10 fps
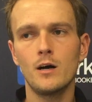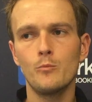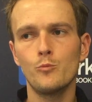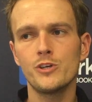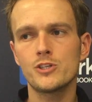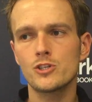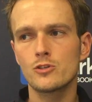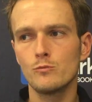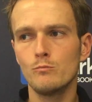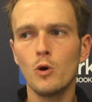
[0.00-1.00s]
which
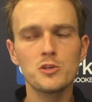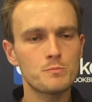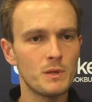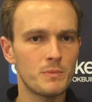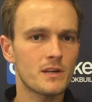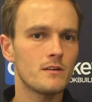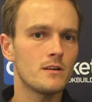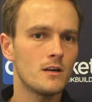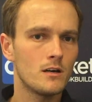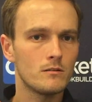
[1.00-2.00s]
most people
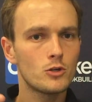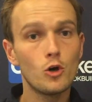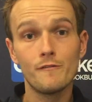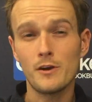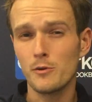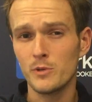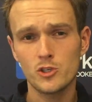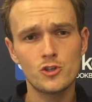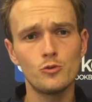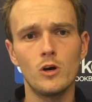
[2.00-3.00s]
call very
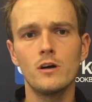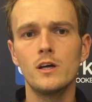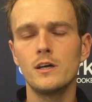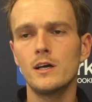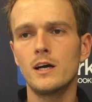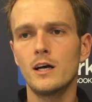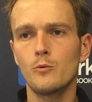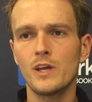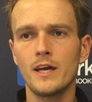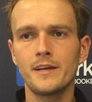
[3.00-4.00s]
mature. We
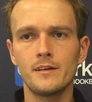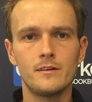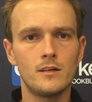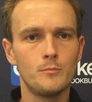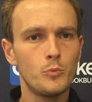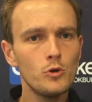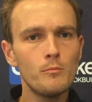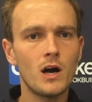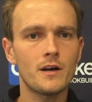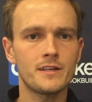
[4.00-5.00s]
had a bull
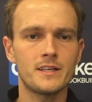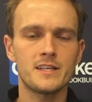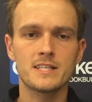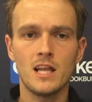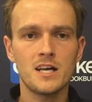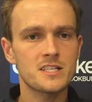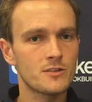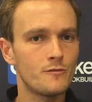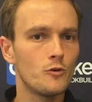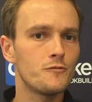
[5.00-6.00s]
market that has lasted
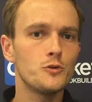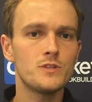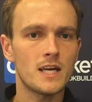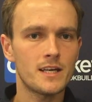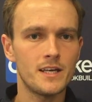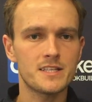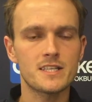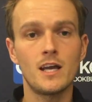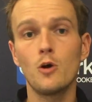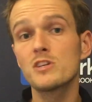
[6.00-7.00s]
for a few decades, and
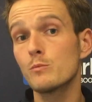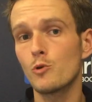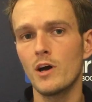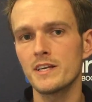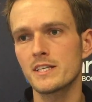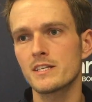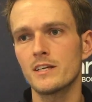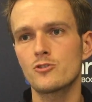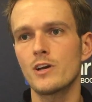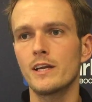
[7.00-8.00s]
housing prices are
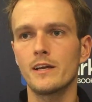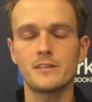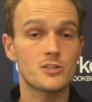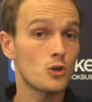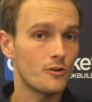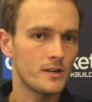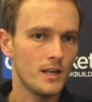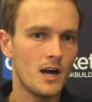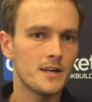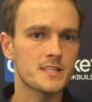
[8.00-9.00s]
trading at historical
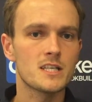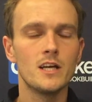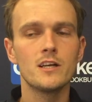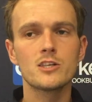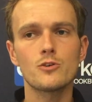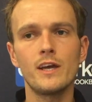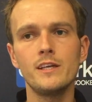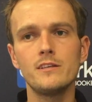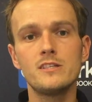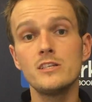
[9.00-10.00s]
highs. So any
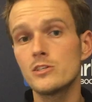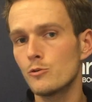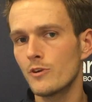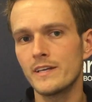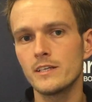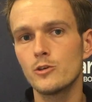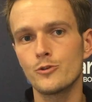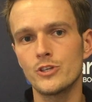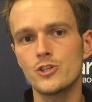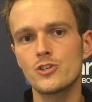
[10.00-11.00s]
deteriorating
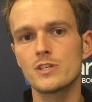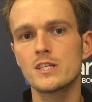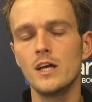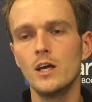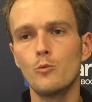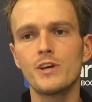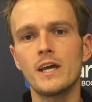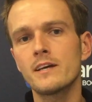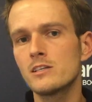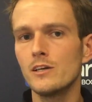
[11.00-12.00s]
conditions would
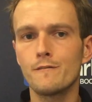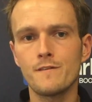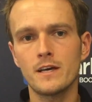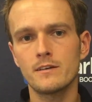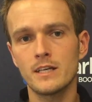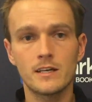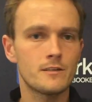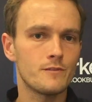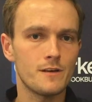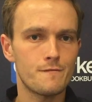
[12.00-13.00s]

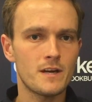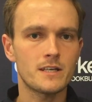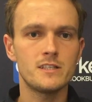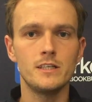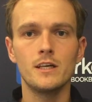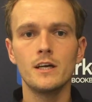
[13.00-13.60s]
negatively affect the